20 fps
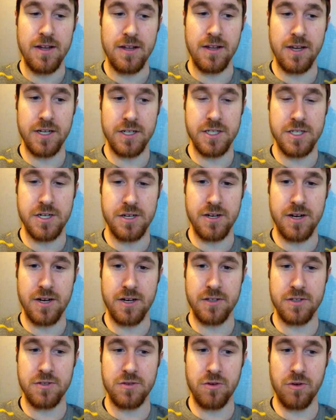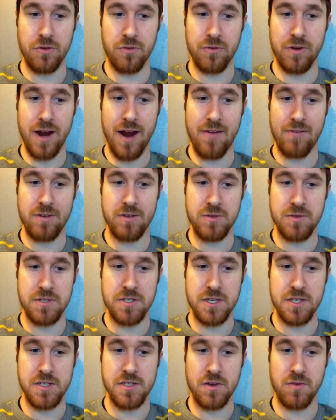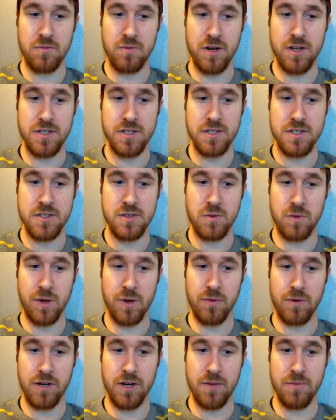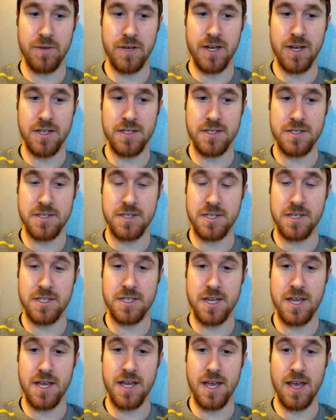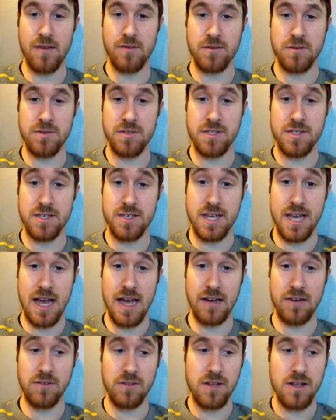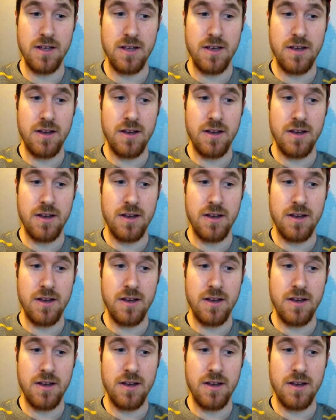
Last year had a 203 average with 6 home runs and 21 RBIs in 68 games with Seattle.